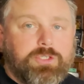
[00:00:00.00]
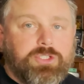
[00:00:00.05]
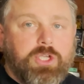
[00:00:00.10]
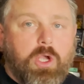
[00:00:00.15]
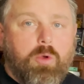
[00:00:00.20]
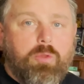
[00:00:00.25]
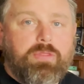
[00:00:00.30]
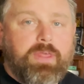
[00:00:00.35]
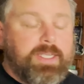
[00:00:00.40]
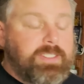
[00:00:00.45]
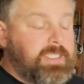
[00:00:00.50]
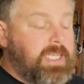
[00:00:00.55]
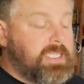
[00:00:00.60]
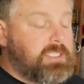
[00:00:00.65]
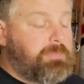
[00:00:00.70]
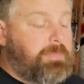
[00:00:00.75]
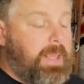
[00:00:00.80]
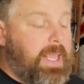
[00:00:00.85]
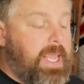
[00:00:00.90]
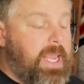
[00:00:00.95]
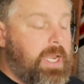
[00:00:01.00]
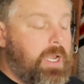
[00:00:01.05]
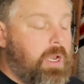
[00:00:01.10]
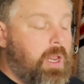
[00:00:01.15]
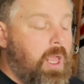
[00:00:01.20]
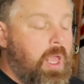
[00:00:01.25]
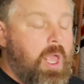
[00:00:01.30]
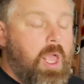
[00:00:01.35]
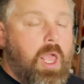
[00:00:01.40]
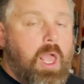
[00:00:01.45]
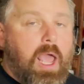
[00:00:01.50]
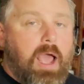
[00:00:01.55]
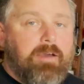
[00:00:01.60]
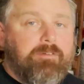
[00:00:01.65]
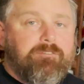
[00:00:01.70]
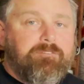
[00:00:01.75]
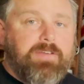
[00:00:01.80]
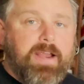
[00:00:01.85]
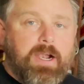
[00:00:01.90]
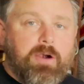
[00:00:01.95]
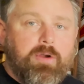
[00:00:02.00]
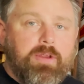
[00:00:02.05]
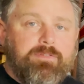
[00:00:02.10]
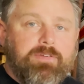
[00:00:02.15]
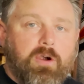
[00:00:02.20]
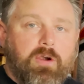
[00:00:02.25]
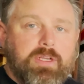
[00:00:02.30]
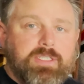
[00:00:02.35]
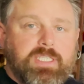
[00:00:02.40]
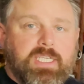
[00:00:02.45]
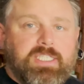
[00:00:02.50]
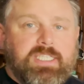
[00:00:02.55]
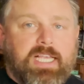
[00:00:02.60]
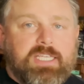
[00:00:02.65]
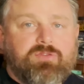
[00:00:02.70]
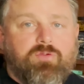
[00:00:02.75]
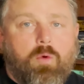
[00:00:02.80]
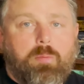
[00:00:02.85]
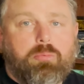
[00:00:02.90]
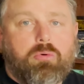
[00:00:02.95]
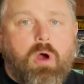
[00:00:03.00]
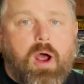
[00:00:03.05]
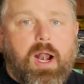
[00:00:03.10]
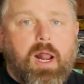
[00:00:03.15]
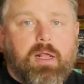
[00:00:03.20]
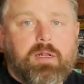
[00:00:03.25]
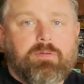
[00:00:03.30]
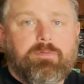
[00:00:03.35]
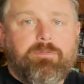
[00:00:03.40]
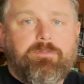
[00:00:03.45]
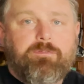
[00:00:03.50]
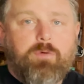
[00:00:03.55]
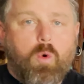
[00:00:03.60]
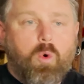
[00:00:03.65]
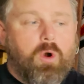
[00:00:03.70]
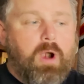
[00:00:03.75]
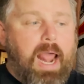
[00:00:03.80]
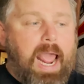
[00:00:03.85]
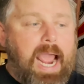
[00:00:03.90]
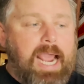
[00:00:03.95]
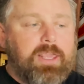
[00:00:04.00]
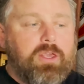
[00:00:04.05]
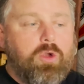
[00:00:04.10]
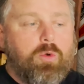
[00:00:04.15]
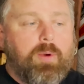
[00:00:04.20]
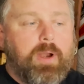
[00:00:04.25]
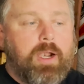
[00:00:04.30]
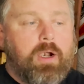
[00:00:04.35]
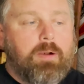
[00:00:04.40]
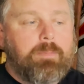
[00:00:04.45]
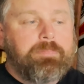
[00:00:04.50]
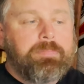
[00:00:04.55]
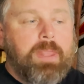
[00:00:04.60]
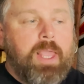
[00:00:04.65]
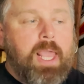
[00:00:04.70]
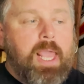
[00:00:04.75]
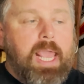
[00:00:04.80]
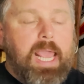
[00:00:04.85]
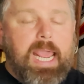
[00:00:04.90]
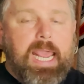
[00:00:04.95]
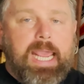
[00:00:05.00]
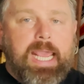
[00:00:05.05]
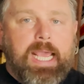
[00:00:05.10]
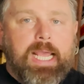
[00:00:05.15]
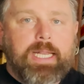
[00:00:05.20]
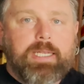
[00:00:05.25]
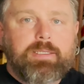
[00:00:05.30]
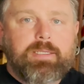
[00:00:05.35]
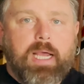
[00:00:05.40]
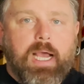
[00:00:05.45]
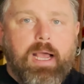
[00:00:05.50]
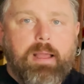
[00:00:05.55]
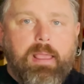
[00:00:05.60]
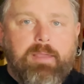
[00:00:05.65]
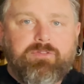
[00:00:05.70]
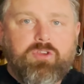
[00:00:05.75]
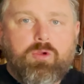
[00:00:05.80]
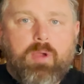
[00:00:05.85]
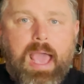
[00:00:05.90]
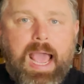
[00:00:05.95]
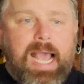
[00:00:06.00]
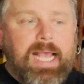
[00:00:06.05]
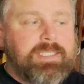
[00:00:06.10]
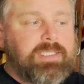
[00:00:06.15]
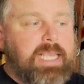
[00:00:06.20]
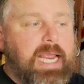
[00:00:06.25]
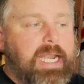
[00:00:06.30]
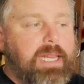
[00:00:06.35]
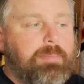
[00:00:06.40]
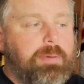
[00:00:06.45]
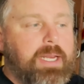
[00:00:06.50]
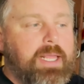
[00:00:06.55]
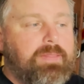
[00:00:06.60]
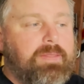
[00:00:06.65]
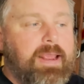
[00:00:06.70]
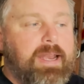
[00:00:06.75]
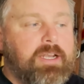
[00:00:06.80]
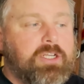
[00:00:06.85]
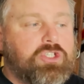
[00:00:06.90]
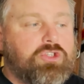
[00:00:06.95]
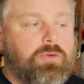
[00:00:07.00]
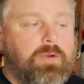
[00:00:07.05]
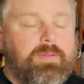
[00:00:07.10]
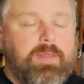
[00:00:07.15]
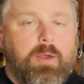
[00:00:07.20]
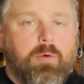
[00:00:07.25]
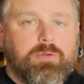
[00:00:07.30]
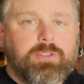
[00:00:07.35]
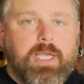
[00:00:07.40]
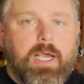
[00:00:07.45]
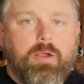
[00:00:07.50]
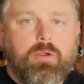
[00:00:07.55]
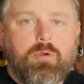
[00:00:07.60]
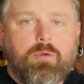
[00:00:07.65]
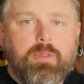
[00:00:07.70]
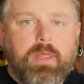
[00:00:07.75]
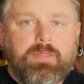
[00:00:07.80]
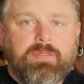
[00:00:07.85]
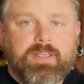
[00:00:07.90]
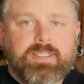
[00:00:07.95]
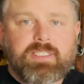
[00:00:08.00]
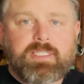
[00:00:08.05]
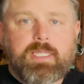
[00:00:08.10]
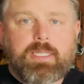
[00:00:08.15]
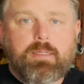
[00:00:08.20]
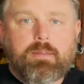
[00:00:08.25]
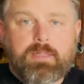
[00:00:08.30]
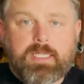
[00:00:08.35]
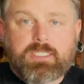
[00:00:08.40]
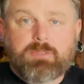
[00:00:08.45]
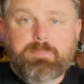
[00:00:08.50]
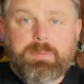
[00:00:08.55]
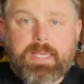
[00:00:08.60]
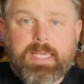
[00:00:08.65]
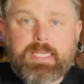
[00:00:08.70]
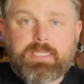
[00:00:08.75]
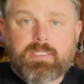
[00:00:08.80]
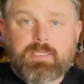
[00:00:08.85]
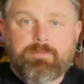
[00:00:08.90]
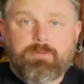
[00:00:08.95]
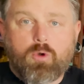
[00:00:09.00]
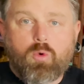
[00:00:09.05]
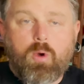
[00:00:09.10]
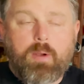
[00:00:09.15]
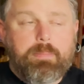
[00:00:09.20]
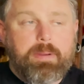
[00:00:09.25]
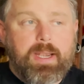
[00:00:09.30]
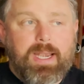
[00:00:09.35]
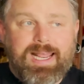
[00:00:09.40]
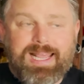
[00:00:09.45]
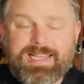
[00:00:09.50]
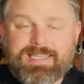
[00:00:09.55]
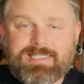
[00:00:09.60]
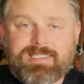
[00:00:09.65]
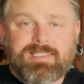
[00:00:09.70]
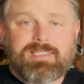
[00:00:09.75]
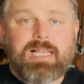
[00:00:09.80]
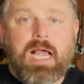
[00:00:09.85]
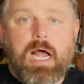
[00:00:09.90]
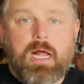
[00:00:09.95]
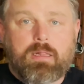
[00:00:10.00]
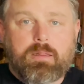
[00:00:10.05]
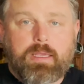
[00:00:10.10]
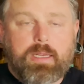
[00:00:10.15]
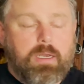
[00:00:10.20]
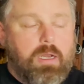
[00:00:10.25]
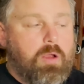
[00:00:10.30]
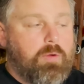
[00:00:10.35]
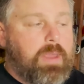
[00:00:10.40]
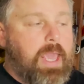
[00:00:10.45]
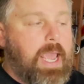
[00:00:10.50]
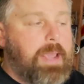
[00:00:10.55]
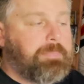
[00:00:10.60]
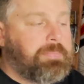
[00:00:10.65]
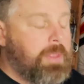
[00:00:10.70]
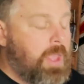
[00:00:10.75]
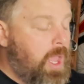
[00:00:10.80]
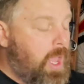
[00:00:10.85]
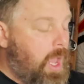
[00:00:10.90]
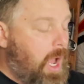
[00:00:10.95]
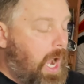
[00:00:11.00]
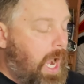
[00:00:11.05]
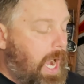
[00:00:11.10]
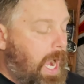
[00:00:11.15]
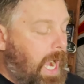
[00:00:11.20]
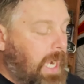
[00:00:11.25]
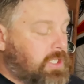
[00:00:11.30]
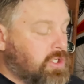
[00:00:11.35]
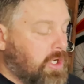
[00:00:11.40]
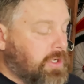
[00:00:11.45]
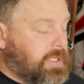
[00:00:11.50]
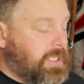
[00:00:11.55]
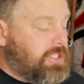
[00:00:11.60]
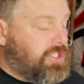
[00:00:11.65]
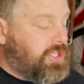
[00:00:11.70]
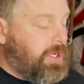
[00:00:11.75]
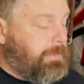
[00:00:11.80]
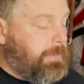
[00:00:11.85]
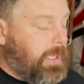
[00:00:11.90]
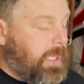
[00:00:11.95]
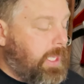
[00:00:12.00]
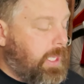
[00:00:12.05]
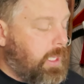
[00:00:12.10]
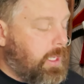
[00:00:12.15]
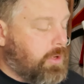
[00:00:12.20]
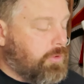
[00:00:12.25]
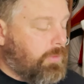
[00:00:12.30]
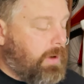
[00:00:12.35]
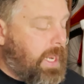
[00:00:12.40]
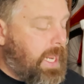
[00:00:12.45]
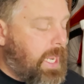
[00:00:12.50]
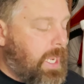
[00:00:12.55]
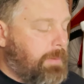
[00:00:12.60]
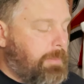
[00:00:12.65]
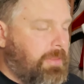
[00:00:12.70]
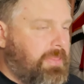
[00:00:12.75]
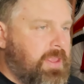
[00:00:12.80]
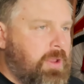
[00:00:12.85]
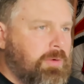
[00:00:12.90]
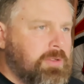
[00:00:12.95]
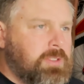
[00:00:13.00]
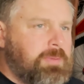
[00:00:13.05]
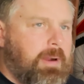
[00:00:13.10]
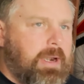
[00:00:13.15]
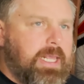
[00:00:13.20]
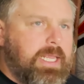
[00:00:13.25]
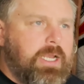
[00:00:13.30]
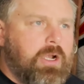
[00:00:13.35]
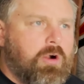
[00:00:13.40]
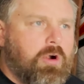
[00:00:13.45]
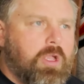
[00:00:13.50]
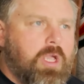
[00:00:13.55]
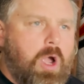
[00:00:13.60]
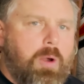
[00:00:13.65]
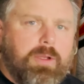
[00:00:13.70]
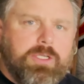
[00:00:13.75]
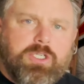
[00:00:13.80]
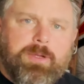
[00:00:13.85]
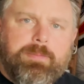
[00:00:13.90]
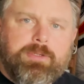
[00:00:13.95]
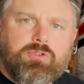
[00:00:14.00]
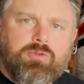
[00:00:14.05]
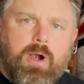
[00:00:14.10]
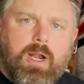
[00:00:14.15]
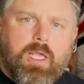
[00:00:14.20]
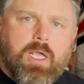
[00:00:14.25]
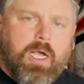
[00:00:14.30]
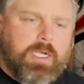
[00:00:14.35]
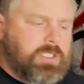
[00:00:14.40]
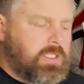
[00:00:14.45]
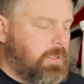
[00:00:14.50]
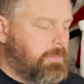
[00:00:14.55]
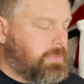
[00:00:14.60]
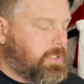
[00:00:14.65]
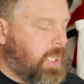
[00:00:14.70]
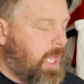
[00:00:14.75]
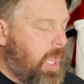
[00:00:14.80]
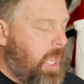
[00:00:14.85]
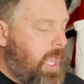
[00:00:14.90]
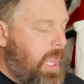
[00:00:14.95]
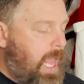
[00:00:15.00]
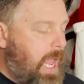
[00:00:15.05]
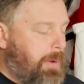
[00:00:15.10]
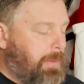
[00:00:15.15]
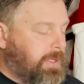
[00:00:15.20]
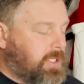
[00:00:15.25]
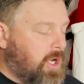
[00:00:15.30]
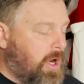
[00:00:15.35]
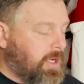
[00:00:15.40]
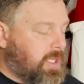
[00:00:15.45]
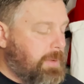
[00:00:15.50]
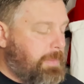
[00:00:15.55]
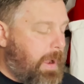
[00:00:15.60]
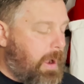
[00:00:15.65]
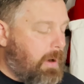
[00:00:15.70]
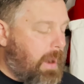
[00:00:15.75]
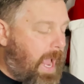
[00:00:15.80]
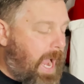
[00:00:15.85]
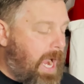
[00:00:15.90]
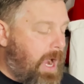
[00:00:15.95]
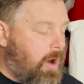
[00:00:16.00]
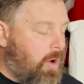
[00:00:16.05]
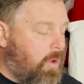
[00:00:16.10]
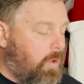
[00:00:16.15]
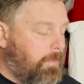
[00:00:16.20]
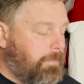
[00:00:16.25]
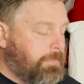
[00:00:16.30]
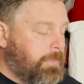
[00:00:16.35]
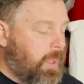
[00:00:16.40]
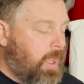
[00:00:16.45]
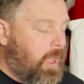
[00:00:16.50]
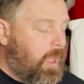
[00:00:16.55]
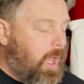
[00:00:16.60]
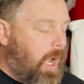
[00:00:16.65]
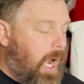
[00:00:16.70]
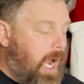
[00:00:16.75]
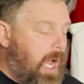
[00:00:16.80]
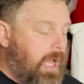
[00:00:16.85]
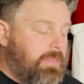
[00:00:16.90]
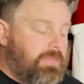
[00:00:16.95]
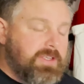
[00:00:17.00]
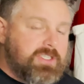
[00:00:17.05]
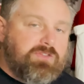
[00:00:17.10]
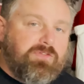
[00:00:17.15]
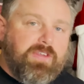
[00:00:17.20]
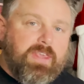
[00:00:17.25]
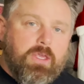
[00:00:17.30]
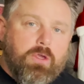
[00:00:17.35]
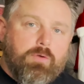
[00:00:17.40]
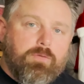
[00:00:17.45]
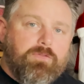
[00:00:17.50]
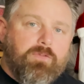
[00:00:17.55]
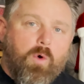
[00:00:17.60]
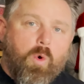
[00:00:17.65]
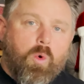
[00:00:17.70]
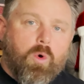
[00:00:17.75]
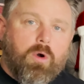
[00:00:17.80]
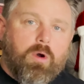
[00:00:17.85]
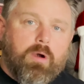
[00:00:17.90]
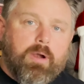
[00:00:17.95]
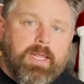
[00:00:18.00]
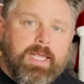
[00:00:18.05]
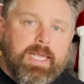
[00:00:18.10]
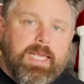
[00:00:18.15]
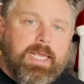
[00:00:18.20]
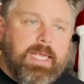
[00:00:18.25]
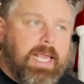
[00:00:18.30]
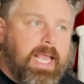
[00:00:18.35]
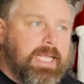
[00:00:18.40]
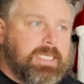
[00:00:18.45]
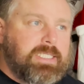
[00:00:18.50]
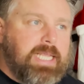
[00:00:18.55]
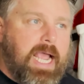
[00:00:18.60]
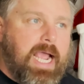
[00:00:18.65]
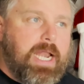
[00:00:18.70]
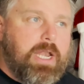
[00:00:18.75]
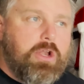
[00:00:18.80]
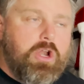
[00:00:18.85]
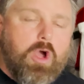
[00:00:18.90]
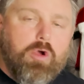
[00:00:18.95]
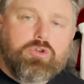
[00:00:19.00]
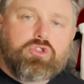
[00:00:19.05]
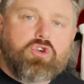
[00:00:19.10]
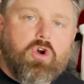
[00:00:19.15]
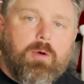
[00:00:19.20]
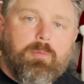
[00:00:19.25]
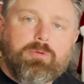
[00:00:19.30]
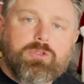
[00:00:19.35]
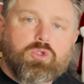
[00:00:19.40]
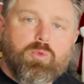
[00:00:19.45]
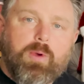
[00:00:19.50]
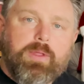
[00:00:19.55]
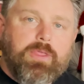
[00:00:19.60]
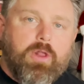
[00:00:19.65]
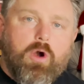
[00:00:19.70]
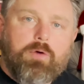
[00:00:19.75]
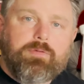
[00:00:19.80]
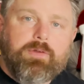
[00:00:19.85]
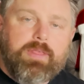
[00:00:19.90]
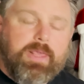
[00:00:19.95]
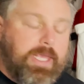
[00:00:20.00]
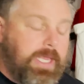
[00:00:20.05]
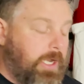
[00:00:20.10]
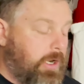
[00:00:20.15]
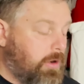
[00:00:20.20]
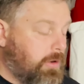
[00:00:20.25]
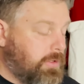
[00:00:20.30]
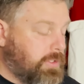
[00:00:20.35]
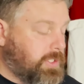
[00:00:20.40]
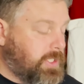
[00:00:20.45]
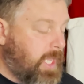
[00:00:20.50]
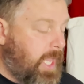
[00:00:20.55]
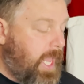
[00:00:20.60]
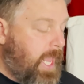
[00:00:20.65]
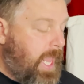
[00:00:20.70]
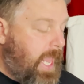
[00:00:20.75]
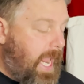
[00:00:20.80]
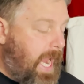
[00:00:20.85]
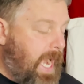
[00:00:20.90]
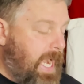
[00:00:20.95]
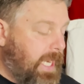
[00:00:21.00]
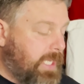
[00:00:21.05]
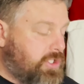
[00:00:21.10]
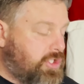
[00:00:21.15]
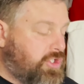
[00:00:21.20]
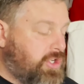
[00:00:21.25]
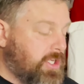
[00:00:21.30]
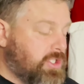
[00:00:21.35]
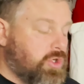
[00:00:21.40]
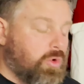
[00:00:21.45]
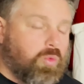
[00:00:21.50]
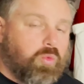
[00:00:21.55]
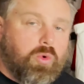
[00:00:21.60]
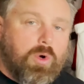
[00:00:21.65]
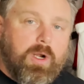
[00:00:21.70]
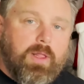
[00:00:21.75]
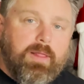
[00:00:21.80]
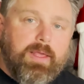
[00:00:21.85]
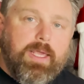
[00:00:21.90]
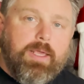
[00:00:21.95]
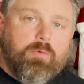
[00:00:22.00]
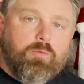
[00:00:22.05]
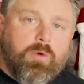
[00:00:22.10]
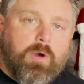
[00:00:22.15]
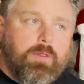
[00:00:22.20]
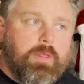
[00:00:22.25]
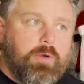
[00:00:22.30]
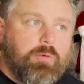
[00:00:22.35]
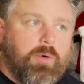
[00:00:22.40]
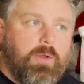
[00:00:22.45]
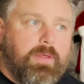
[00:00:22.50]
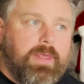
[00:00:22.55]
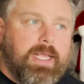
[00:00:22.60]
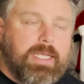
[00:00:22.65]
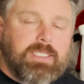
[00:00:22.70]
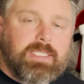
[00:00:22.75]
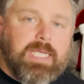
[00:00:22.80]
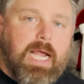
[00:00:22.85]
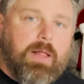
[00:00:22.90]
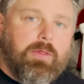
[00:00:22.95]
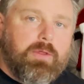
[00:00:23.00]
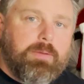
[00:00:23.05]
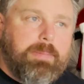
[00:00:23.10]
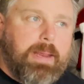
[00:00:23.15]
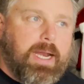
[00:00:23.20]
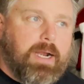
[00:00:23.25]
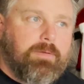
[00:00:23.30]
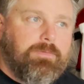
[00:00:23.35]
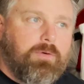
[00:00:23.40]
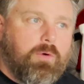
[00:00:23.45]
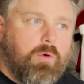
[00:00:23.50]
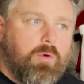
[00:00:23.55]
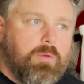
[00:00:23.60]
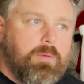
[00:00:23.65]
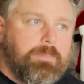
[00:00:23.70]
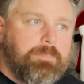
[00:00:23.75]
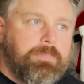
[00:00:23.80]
So this has been a very, very successful product for AccuAir. And if you ask anybody in the industry, they will tell you that this piece of equipment is solid, okay? I talked to Jimmy Graham, I think it was about a year ago at Jimmy's Rod and Customs, and we talked about how this VU4, he has had no troubles with it over the years, and it's just really, really, really a solid manifold.